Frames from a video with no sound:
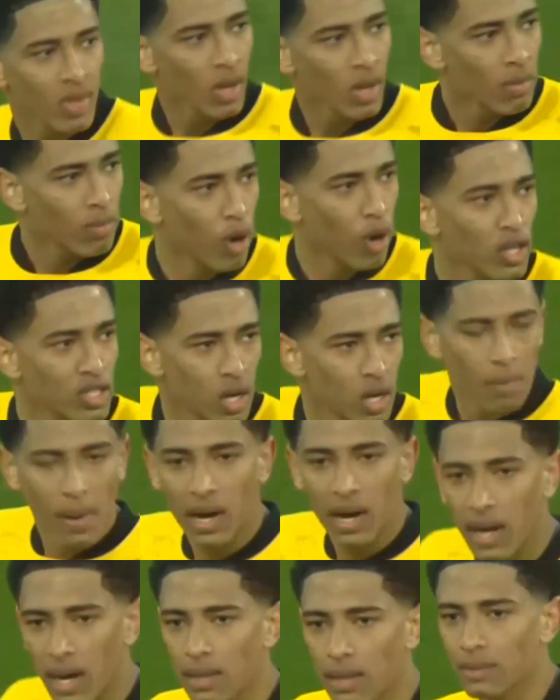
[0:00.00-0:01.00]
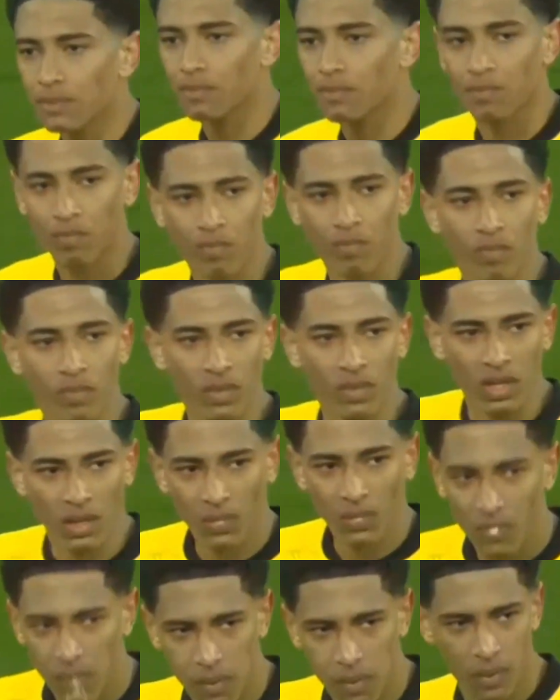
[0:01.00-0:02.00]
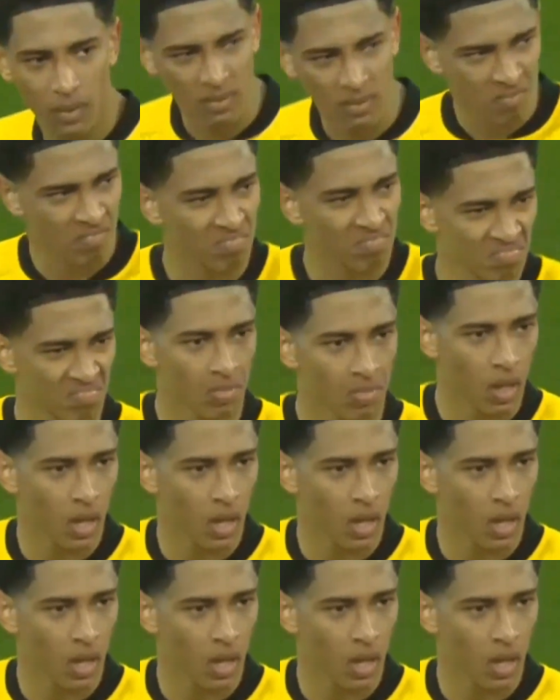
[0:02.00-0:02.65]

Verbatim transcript: find themselves ahead in the tie thanks to one